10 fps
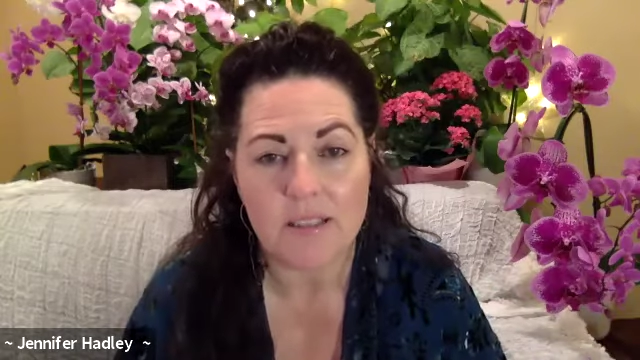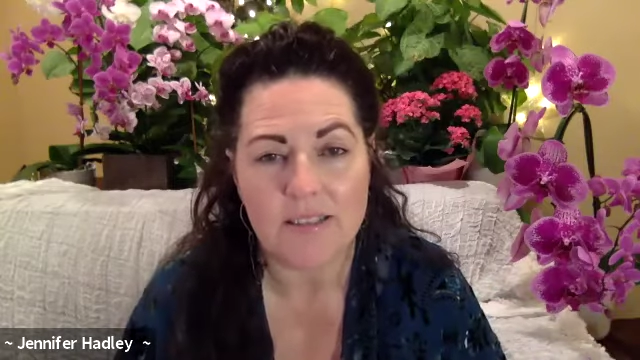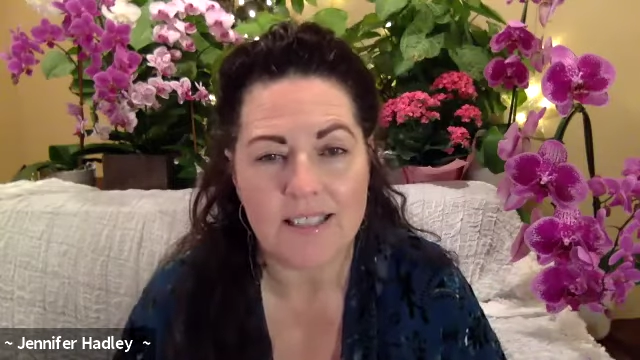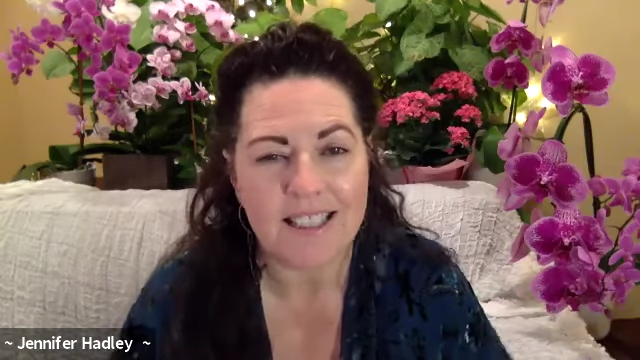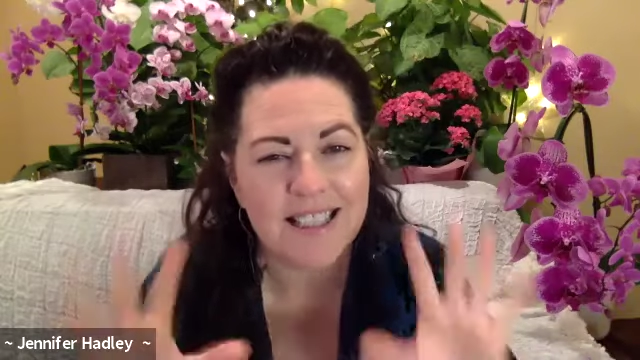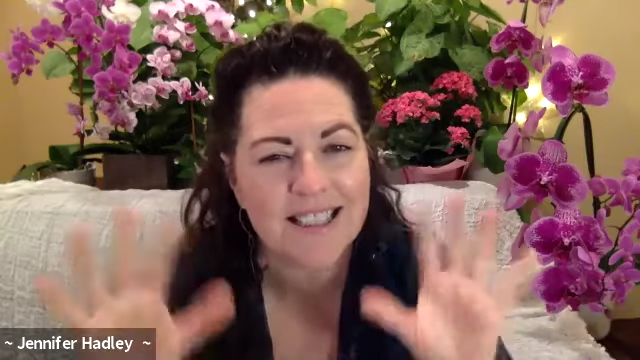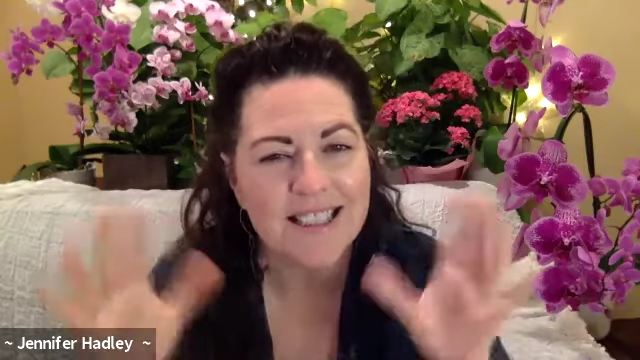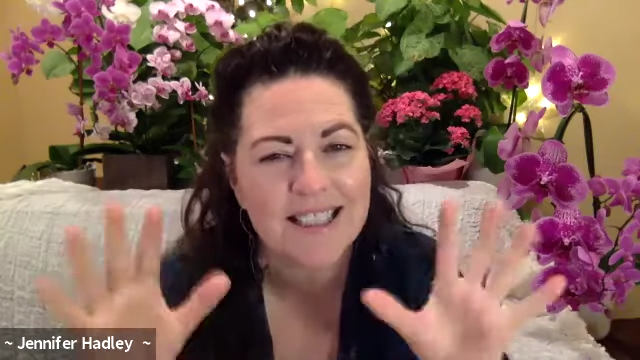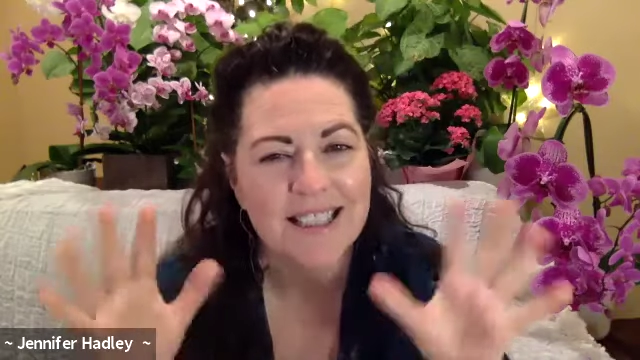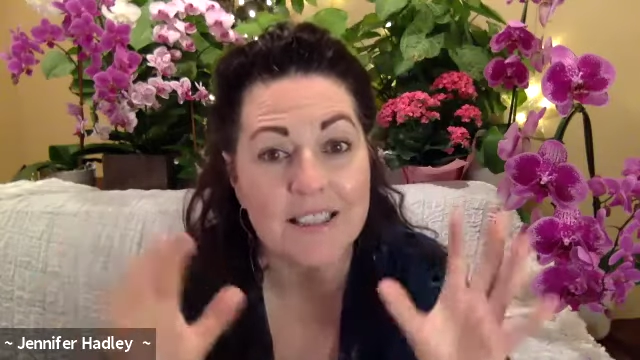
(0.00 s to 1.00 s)
It
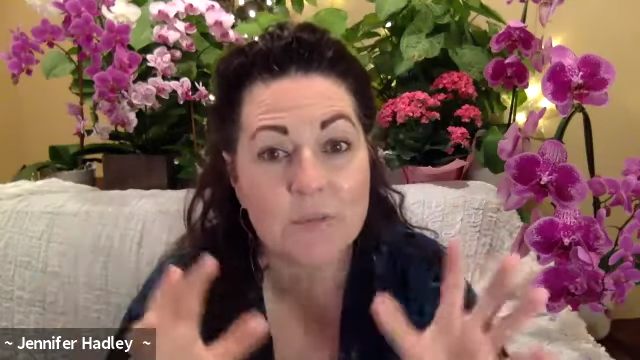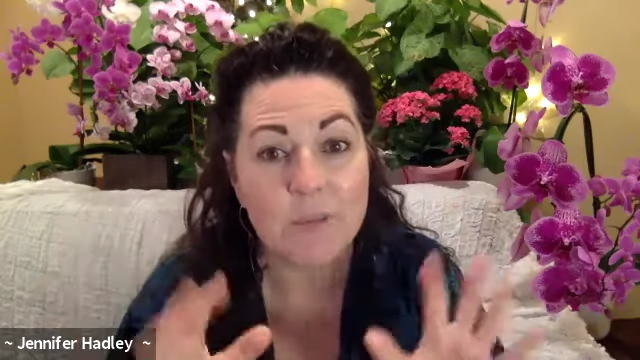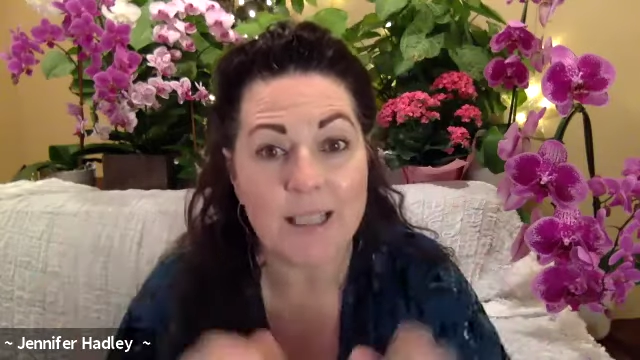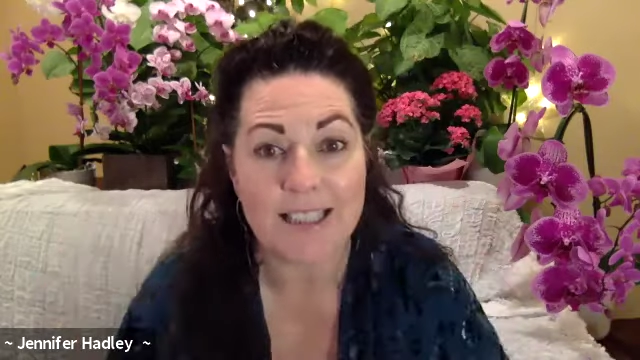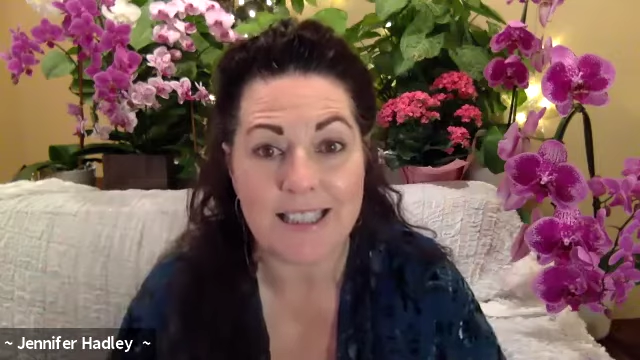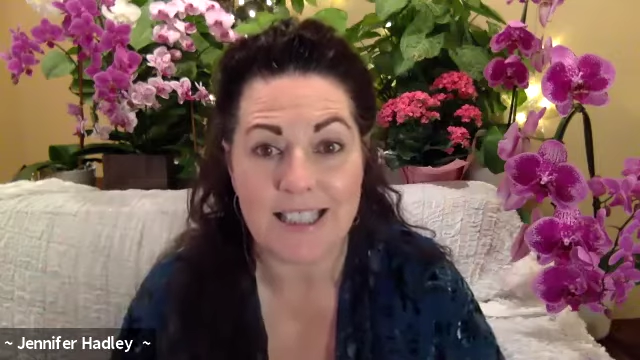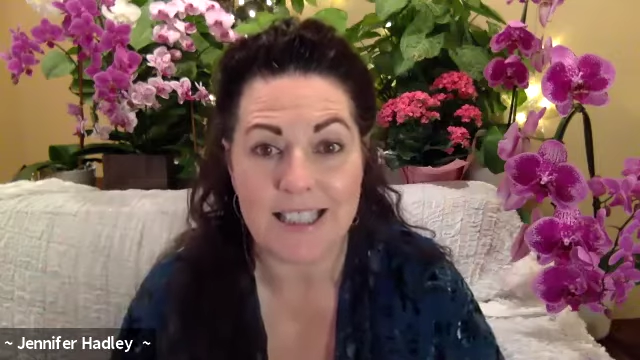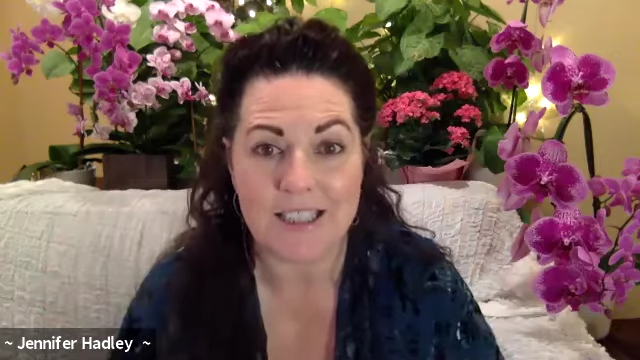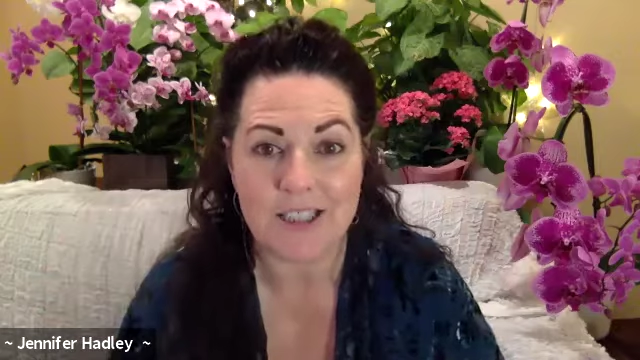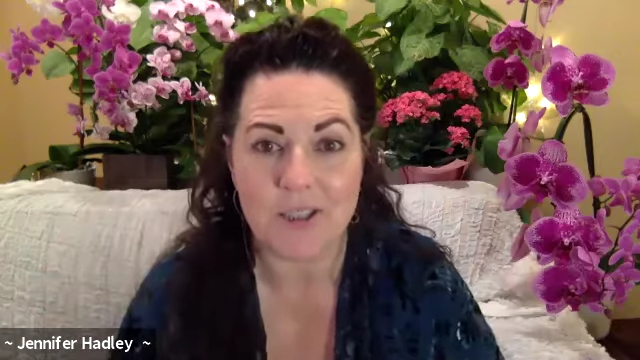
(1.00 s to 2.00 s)
just doesn't make
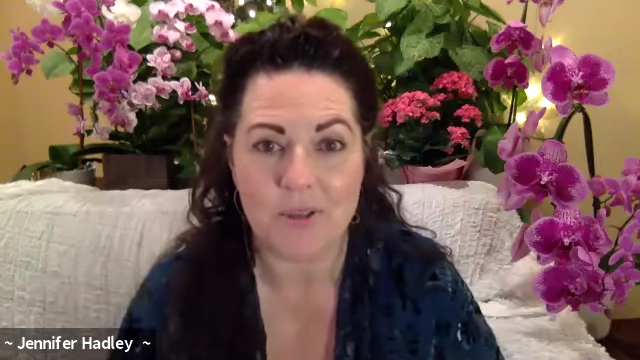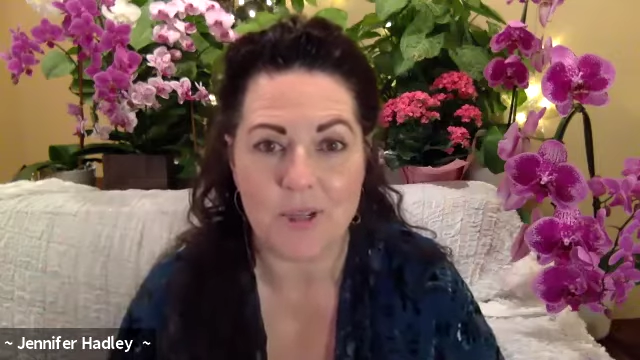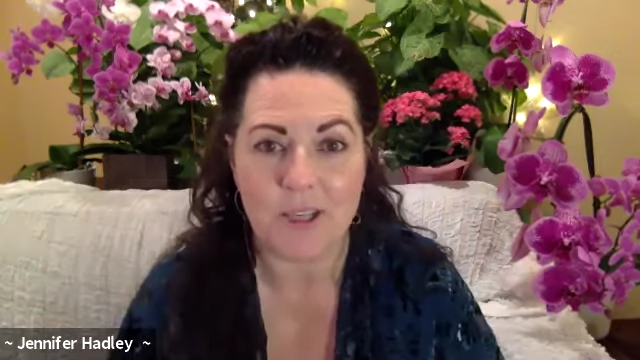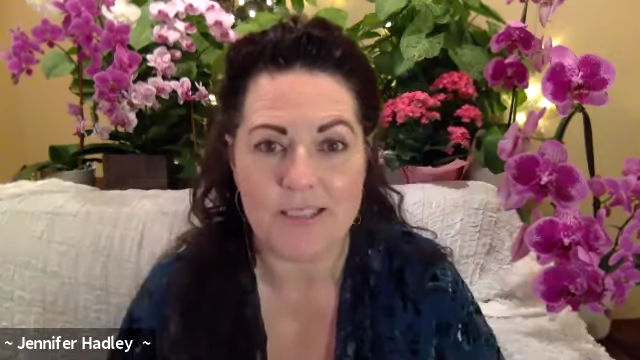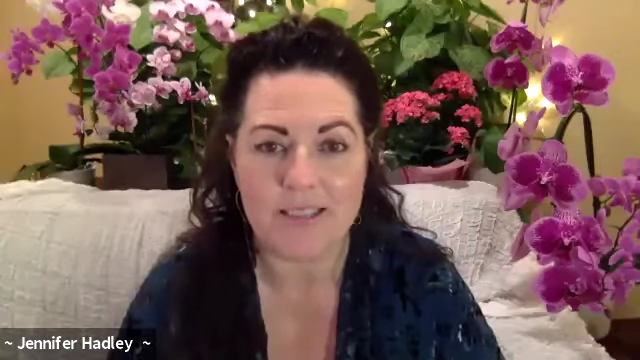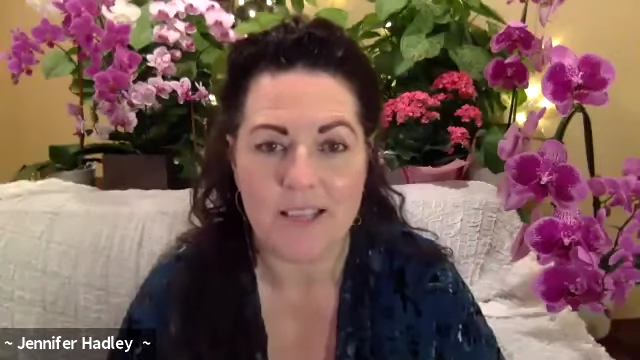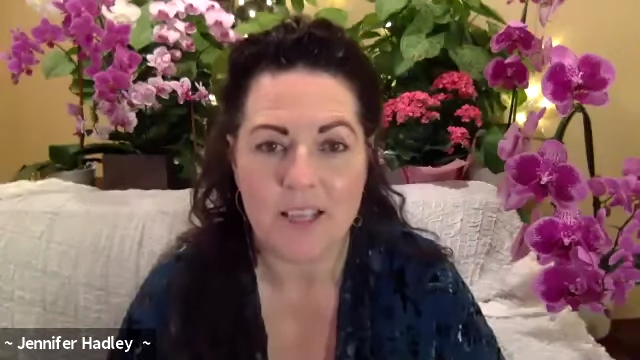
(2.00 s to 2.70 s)
sense to us,